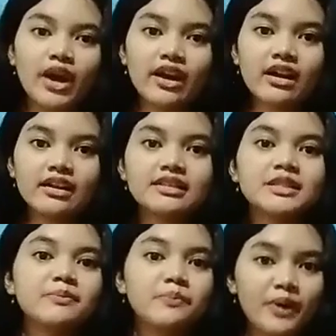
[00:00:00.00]
where
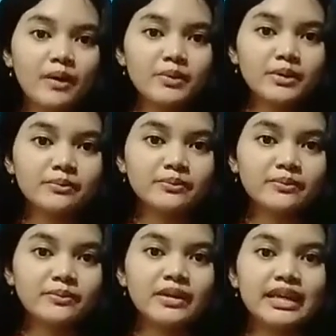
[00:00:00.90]
the problem
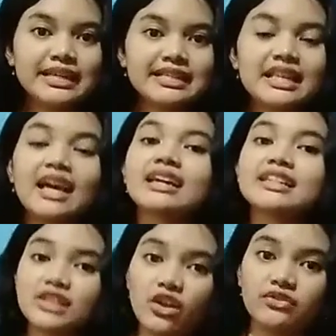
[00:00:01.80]
is
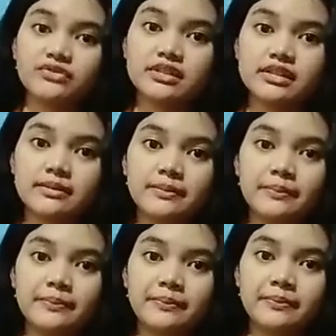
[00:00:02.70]
resolved.
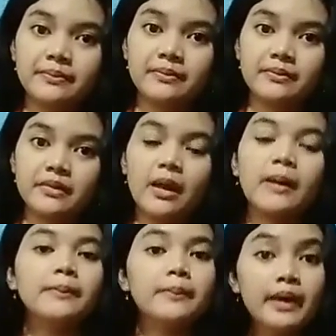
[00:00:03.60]

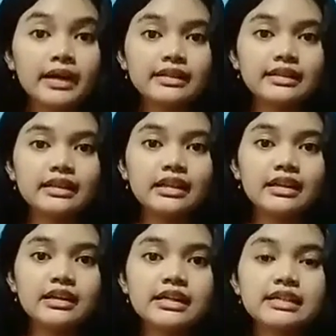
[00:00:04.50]
But
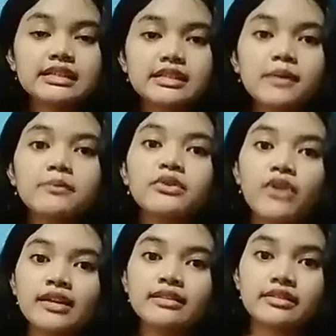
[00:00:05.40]
some
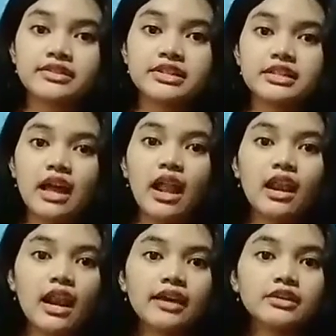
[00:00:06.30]
writers
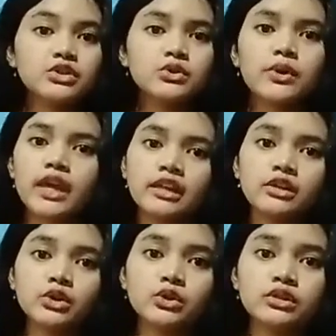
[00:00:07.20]
like to
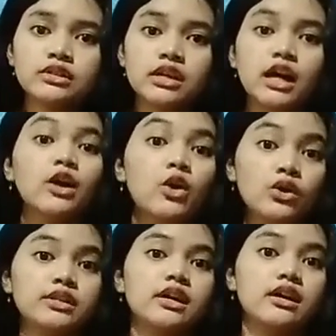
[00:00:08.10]
include a
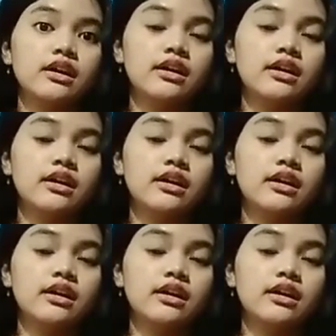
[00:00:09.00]
coda.